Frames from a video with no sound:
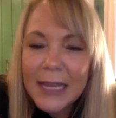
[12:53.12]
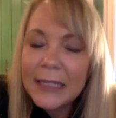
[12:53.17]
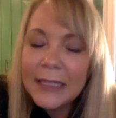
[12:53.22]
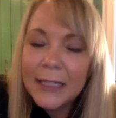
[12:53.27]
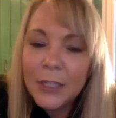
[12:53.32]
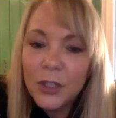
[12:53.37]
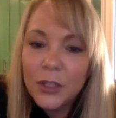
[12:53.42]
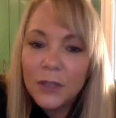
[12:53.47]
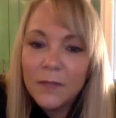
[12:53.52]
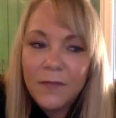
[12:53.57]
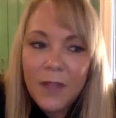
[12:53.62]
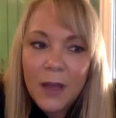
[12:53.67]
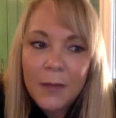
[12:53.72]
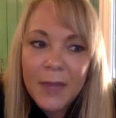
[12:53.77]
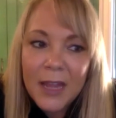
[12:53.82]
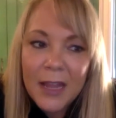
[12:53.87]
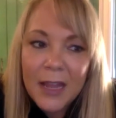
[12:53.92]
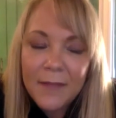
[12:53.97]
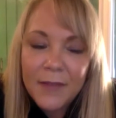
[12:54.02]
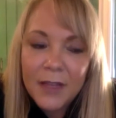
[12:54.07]
The
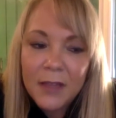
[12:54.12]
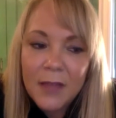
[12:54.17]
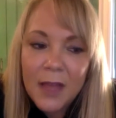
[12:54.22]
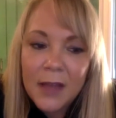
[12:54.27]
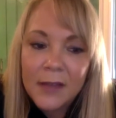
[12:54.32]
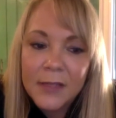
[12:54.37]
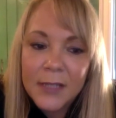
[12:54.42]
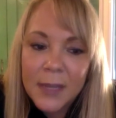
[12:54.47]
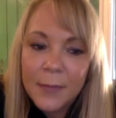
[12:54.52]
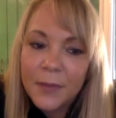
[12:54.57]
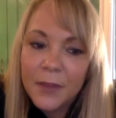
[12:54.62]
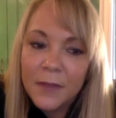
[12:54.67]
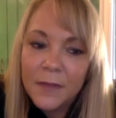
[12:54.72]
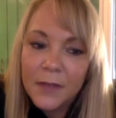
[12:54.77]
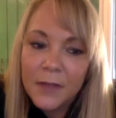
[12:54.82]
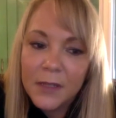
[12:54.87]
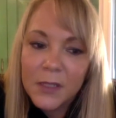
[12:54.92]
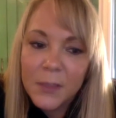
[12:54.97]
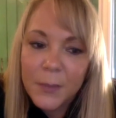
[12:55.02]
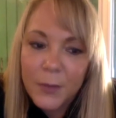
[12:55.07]
likelihood of them having that
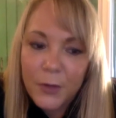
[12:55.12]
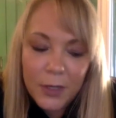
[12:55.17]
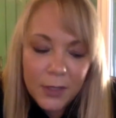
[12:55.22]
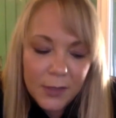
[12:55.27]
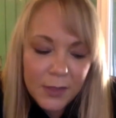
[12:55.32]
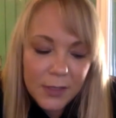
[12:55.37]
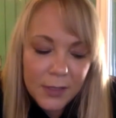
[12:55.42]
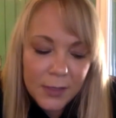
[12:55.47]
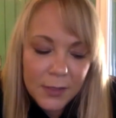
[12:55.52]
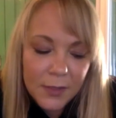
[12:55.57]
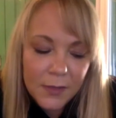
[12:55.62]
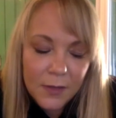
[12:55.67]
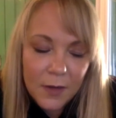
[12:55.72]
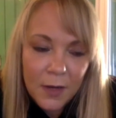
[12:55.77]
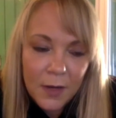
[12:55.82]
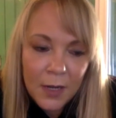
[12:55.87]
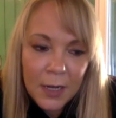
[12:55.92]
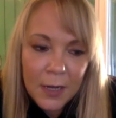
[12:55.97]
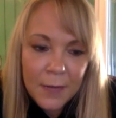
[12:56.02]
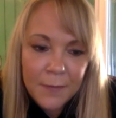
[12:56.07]
depth of experience
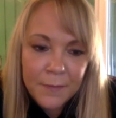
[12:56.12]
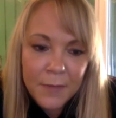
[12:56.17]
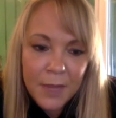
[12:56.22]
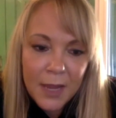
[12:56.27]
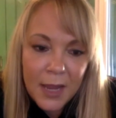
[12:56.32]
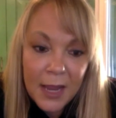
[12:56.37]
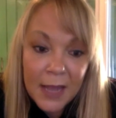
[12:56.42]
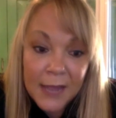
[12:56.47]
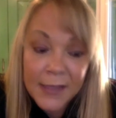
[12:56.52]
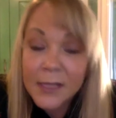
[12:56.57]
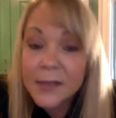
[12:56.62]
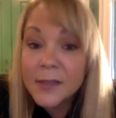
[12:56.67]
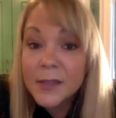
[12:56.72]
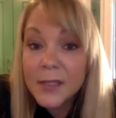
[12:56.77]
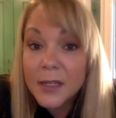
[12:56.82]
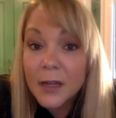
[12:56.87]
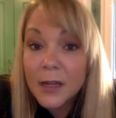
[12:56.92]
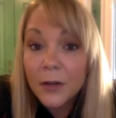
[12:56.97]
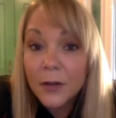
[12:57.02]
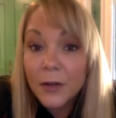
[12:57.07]
is um,
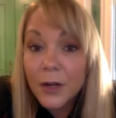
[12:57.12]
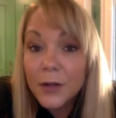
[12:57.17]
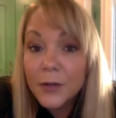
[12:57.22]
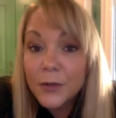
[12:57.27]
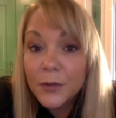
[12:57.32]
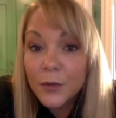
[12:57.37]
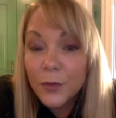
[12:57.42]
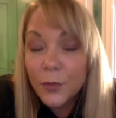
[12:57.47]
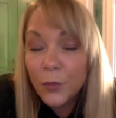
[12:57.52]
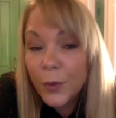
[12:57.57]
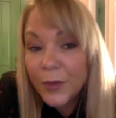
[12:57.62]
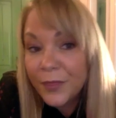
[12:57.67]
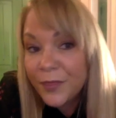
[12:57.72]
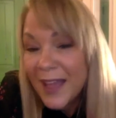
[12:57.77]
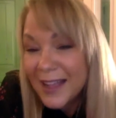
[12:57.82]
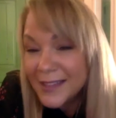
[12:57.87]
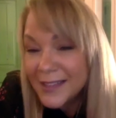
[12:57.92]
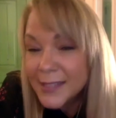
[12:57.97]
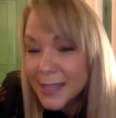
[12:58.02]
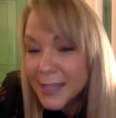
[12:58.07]
as a CRO
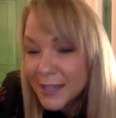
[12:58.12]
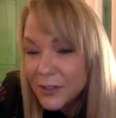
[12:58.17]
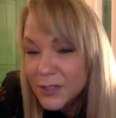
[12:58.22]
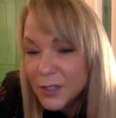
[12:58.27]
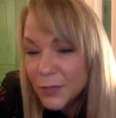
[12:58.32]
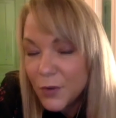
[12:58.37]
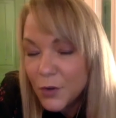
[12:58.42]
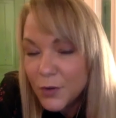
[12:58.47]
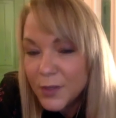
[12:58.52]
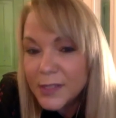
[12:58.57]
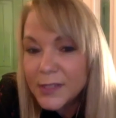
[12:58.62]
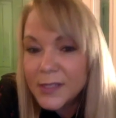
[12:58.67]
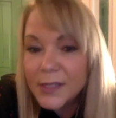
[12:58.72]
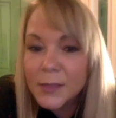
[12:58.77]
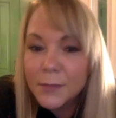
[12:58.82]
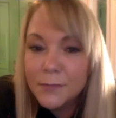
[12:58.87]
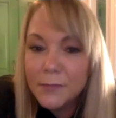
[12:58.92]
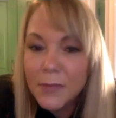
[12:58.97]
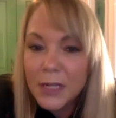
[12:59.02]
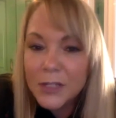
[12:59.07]
with that sales
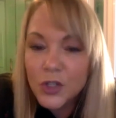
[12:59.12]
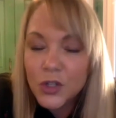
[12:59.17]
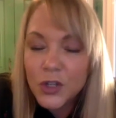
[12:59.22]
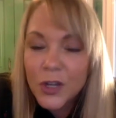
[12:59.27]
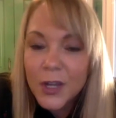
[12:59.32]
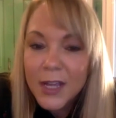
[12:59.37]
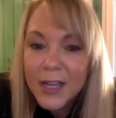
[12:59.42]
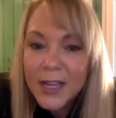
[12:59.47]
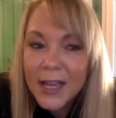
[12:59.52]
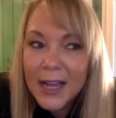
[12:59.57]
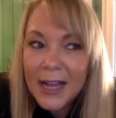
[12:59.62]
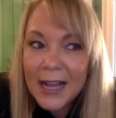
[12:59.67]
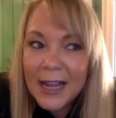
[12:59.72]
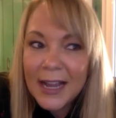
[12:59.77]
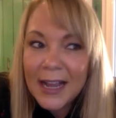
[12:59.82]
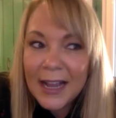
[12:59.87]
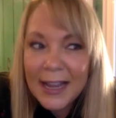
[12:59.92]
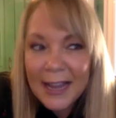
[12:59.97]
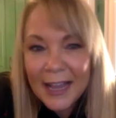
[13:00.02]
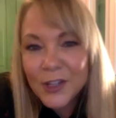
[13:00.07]
focus is much.
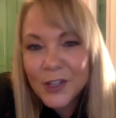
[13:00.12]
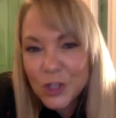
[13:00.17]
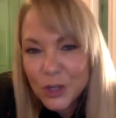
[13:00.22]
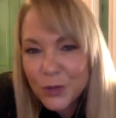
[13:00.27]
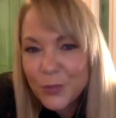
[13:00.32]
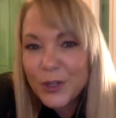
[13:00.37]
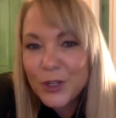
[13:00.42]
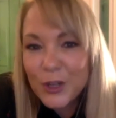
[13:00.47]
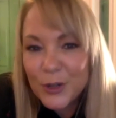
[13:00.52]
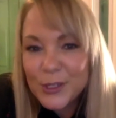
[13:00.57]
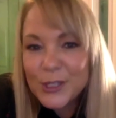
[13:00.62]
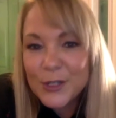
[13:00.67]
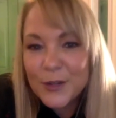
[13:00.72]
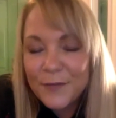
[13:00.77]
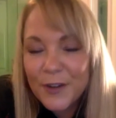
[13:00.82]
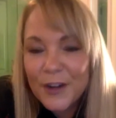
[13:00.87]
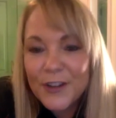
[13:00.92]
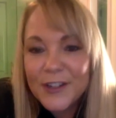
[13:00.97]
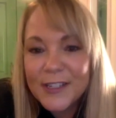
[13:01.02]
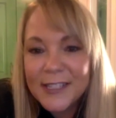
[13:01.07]
I, I, actually would
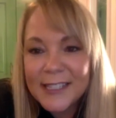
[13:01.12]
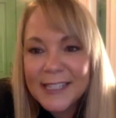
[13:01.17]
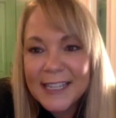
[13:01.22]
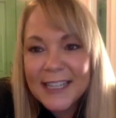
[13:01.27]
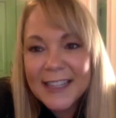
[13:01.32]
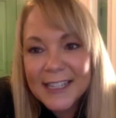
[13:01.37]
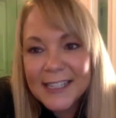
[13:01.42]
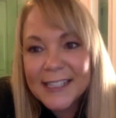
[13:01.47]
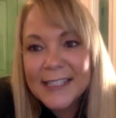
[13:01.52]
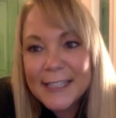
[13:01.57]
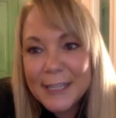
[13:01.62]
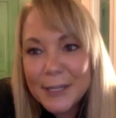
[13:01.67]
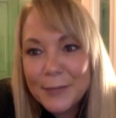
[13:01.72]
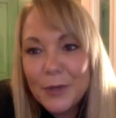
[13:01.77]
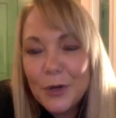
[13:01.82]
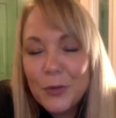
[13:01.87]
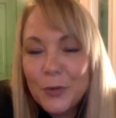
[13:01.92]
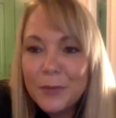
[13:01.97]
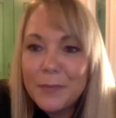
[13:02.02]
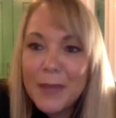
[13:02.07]
go so far to say that
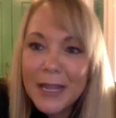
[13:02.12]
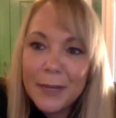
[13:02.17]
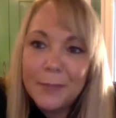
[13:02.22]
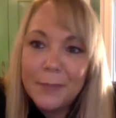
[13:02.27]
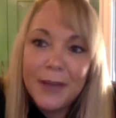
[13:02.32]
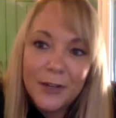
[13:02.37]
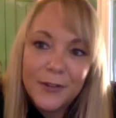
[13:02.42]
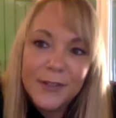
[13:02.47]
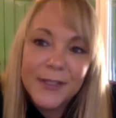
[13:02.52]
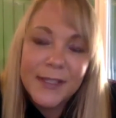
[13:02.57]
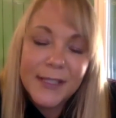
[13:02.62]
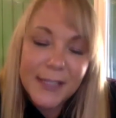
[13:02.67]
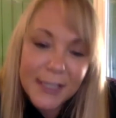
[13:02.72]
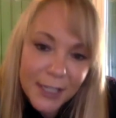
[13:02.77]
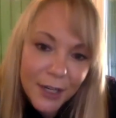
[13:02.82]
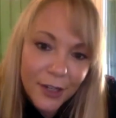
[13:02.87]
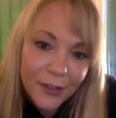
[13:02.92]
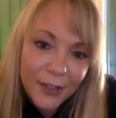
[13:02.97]
a CMO would make a better